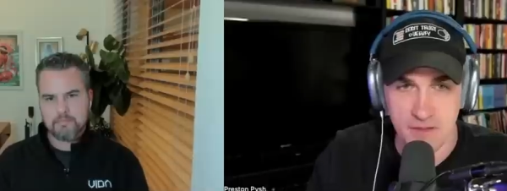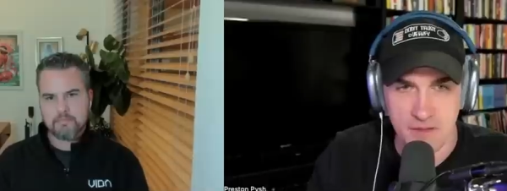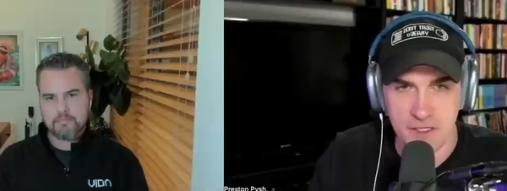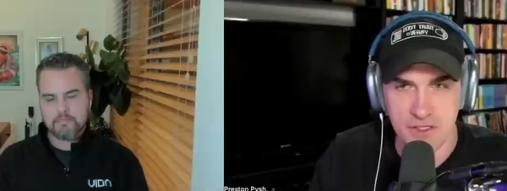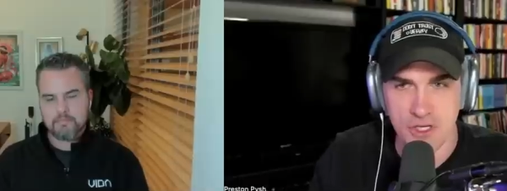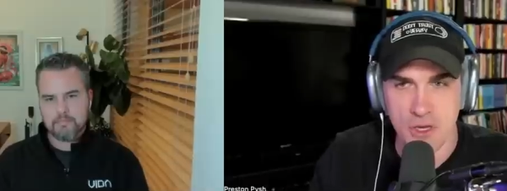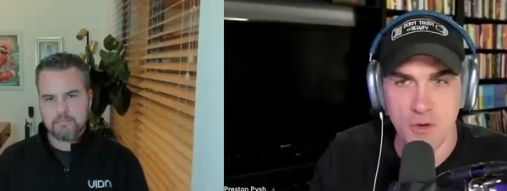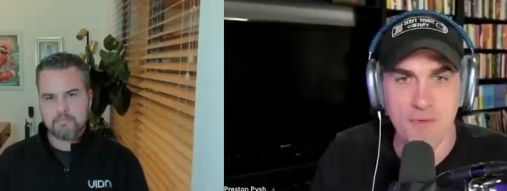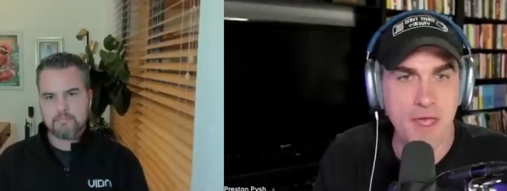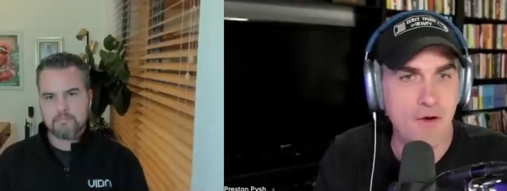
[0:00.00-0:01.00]
Speaker 1: to this
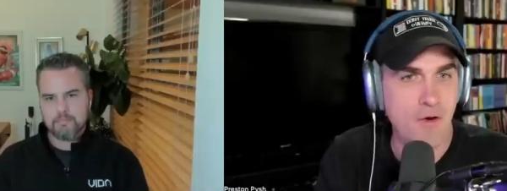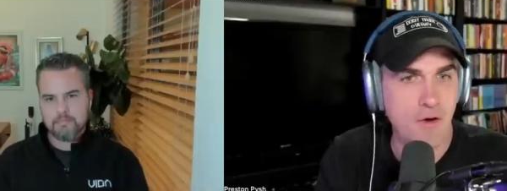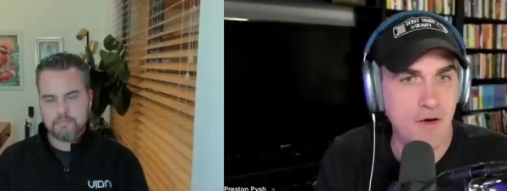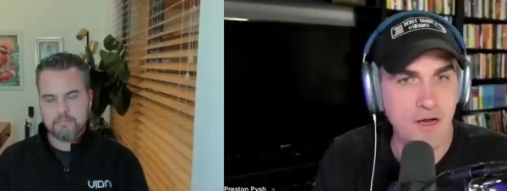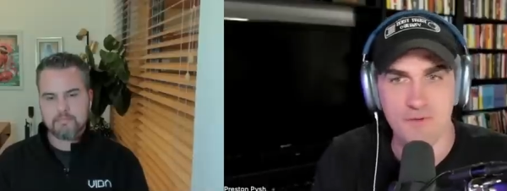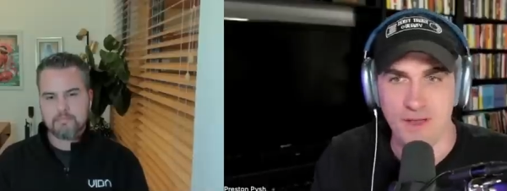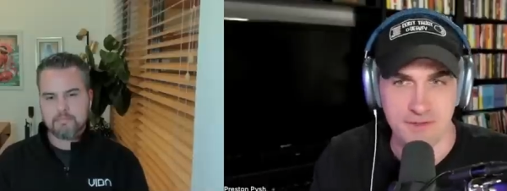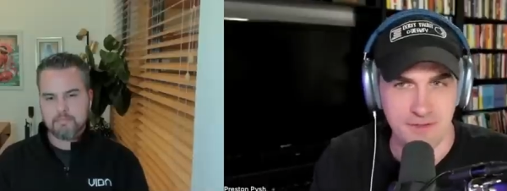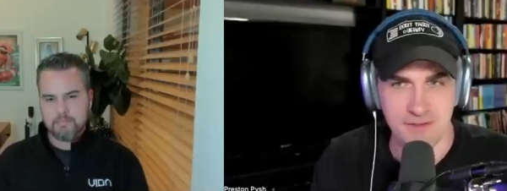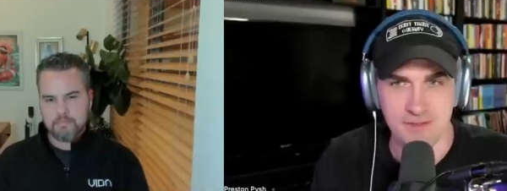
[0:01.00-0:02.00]
show that are
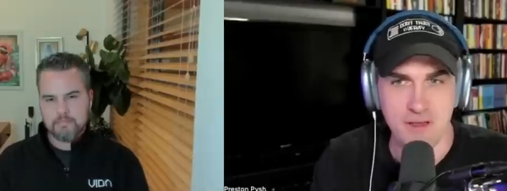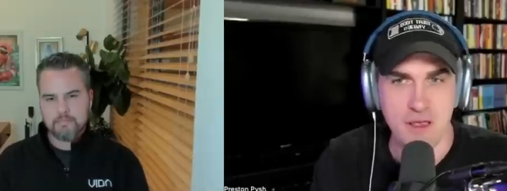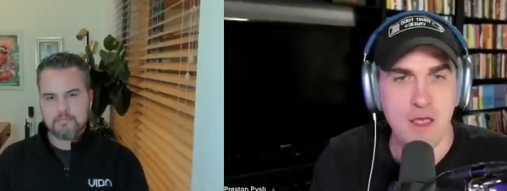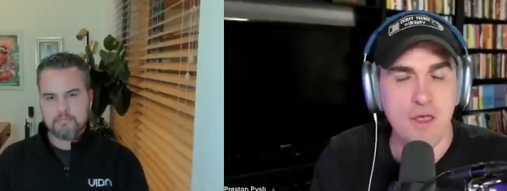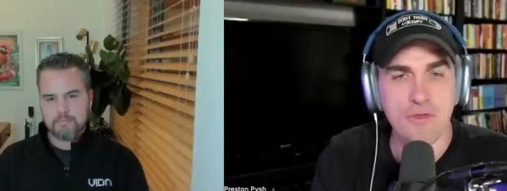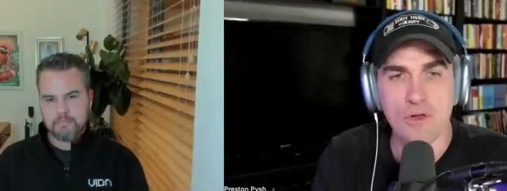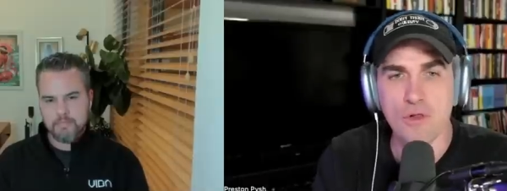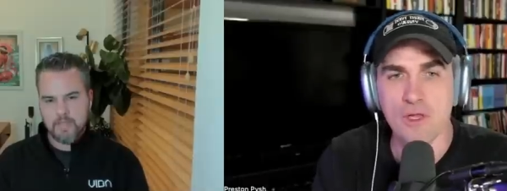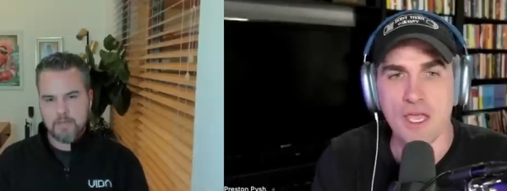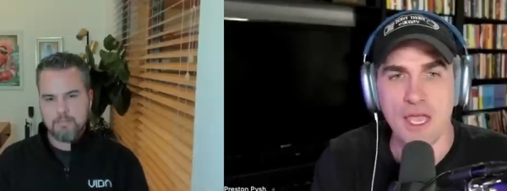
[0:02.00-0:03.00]
investors they're
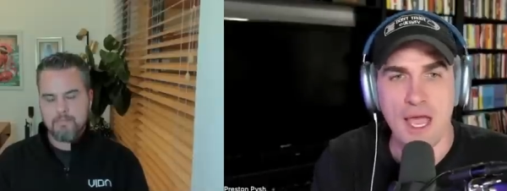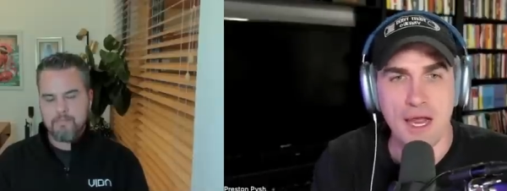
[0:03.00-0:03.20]
looking yeah.